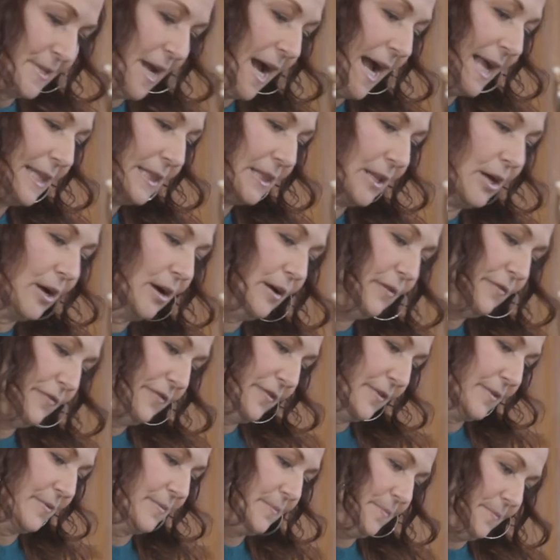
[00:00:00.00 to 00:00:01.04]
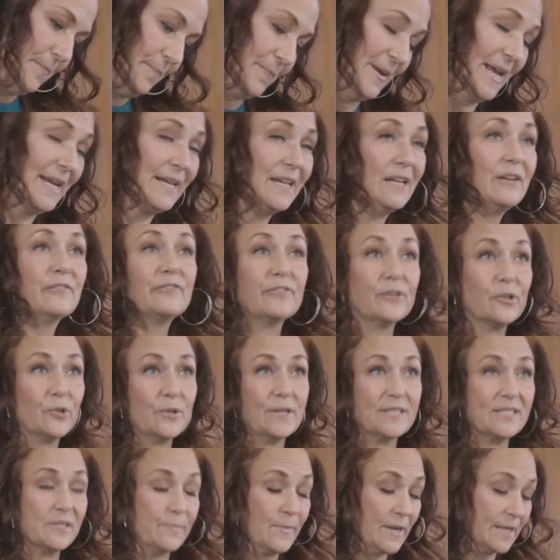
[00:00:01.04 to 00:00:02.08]
I love baking for
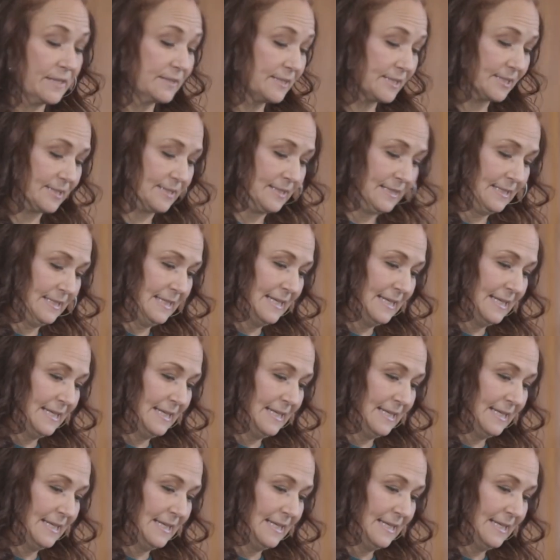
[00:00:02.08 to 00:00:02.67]
Christmas.